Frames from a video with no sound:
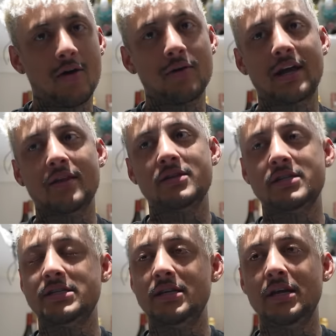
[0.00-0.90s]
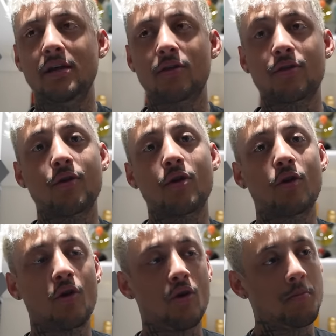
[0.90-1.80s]
And again, this is the third
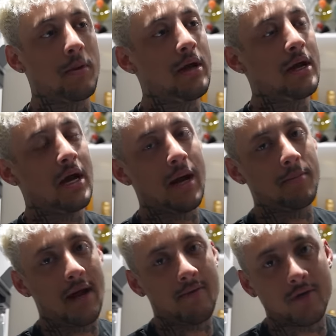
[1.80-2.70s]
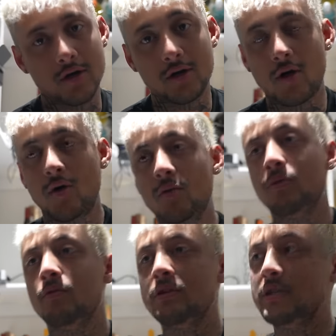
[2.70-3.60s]
home I'm ever gonna
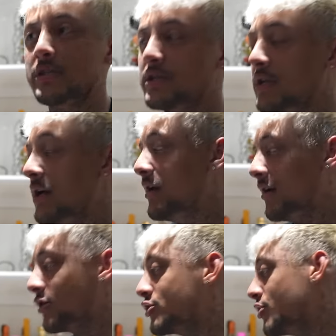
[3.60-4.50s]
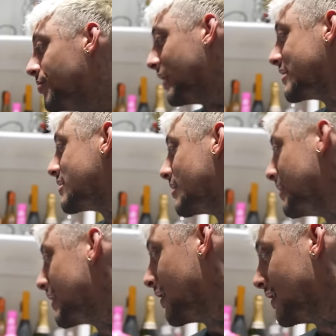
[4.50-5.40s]
own, which is a true blessing
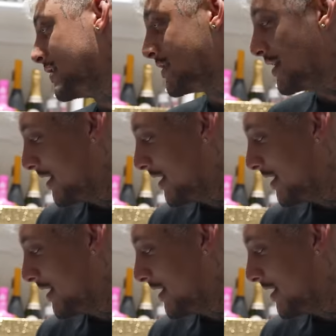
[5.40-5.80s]
because